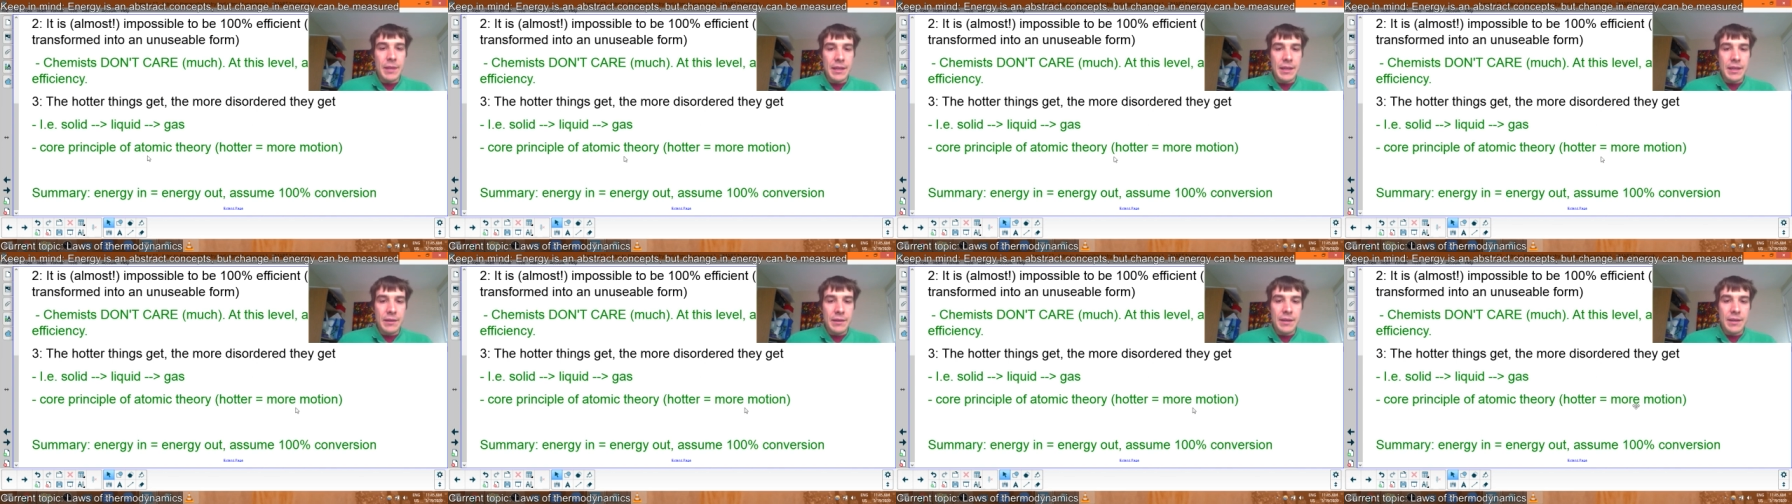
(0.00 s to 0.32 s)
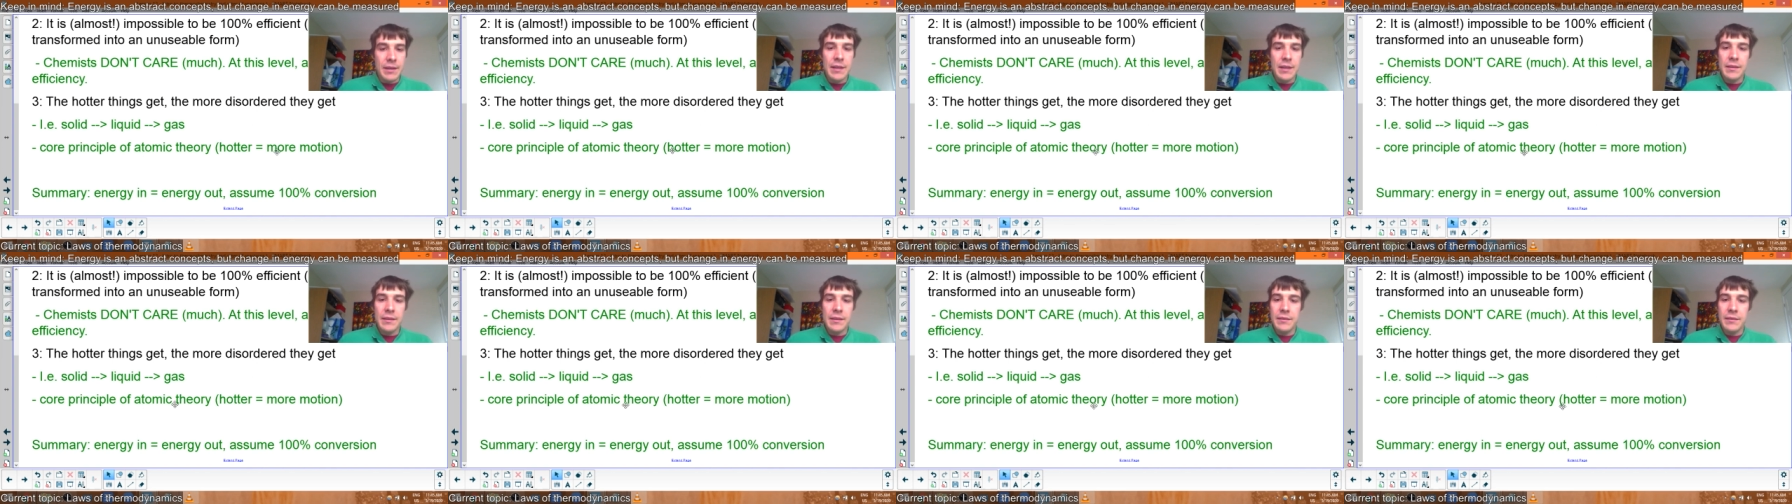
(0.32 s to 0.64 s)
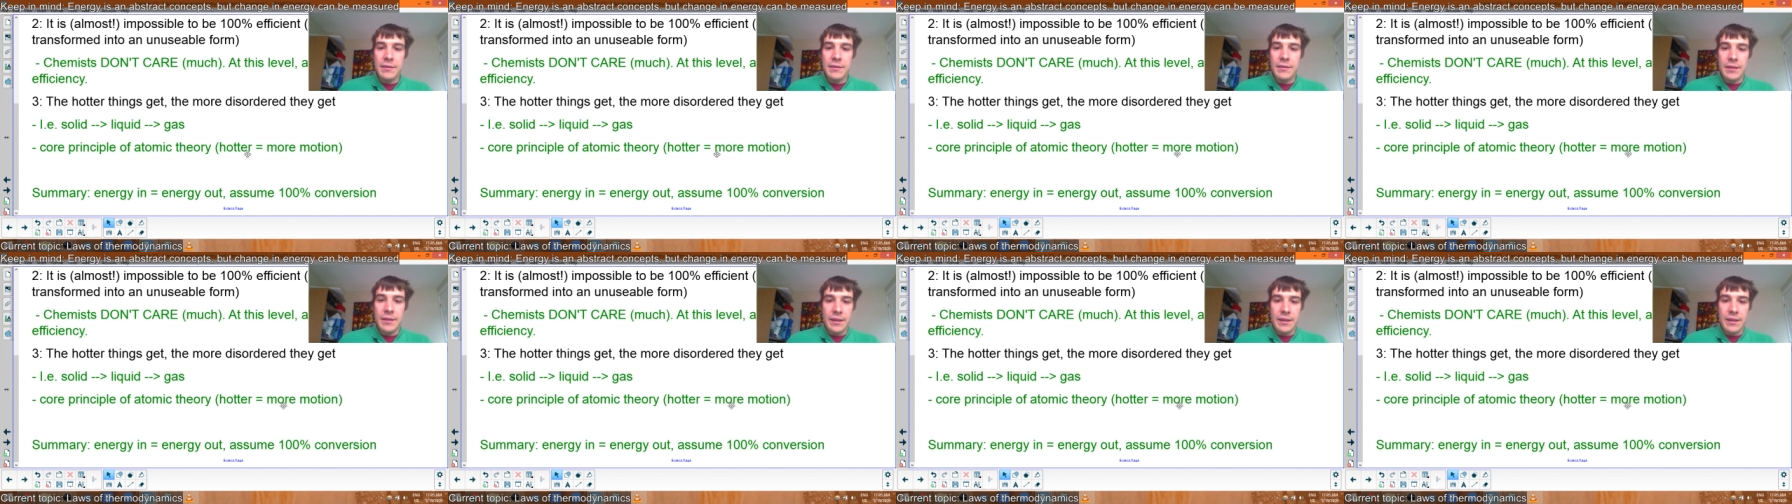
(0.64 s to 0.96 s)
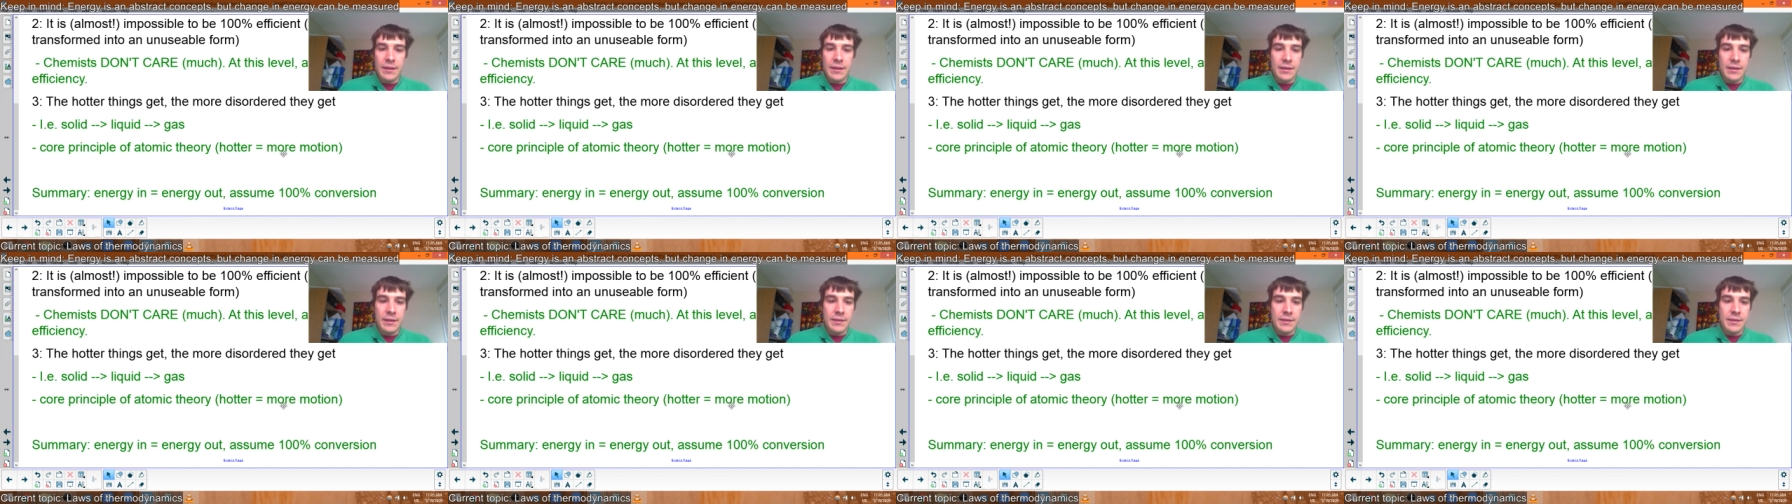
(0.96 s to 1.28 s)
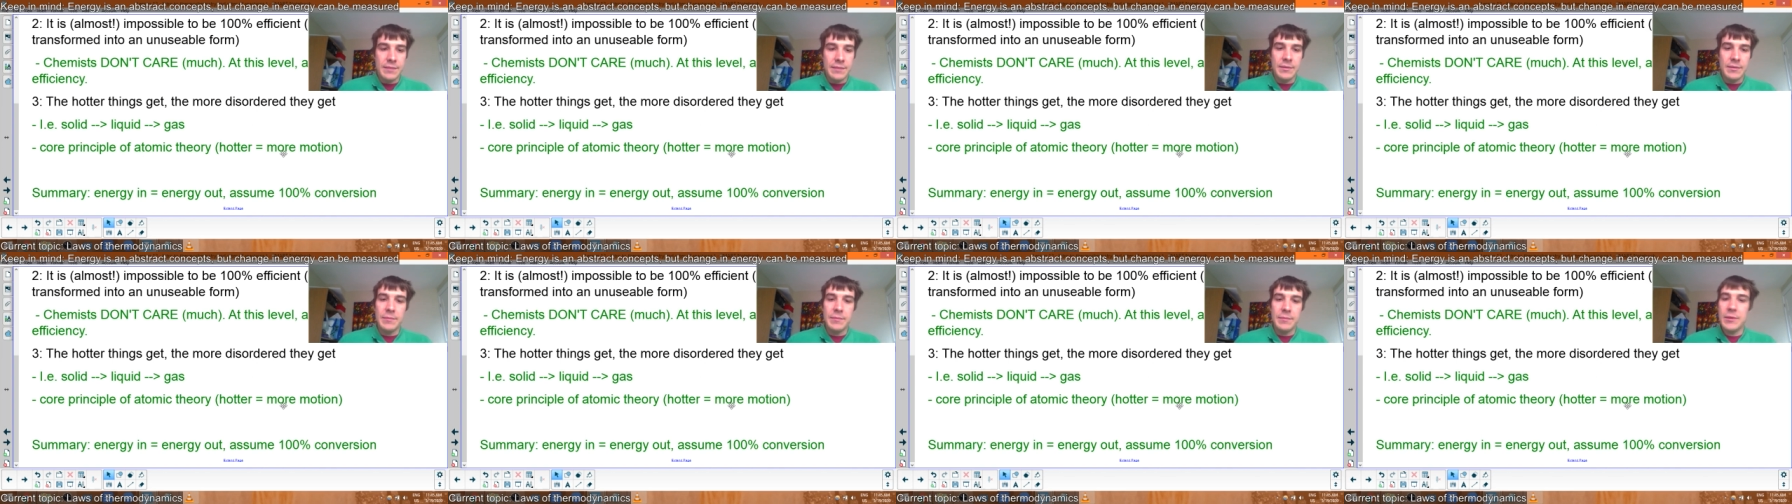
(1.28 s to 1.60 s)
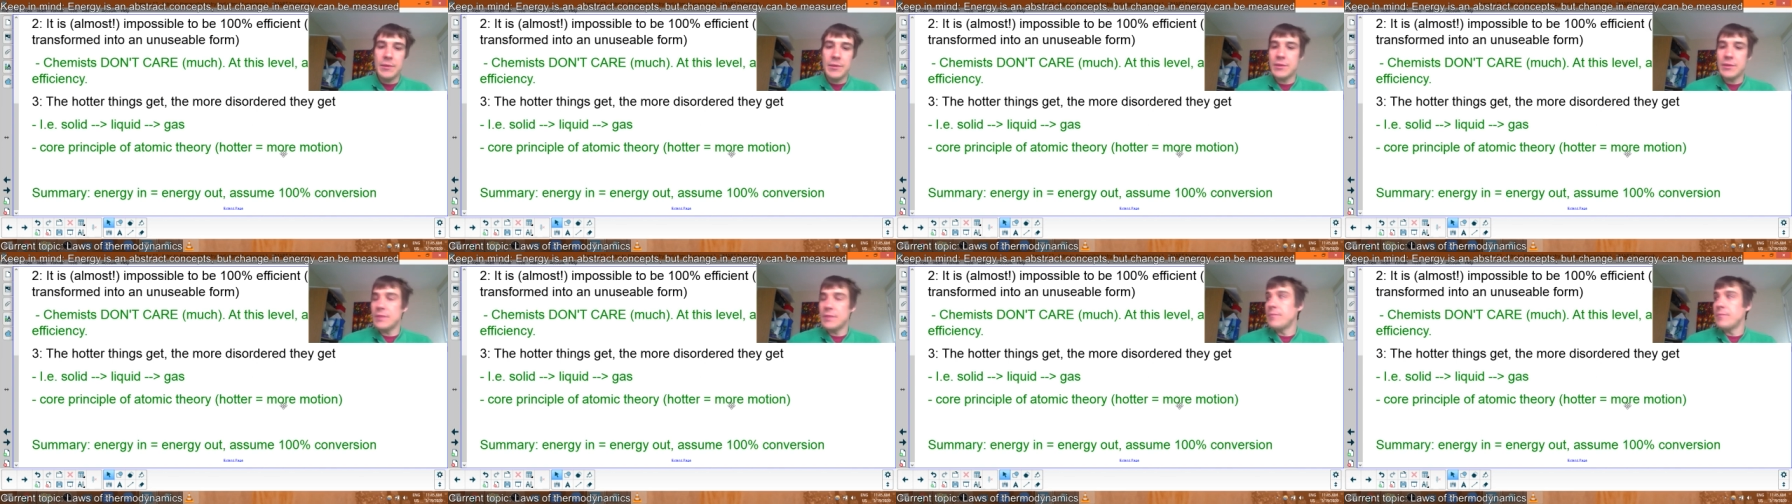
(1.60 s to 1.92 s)
theory, right? Hotter is more
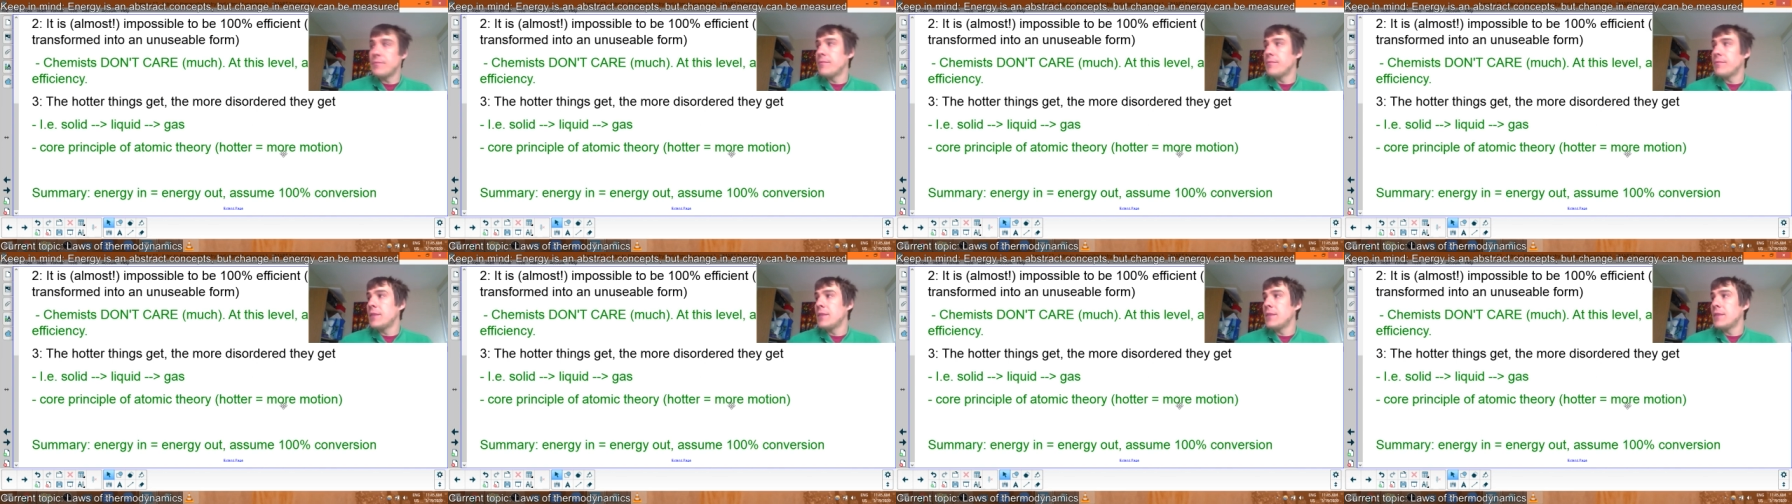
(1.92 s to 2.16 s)
motion.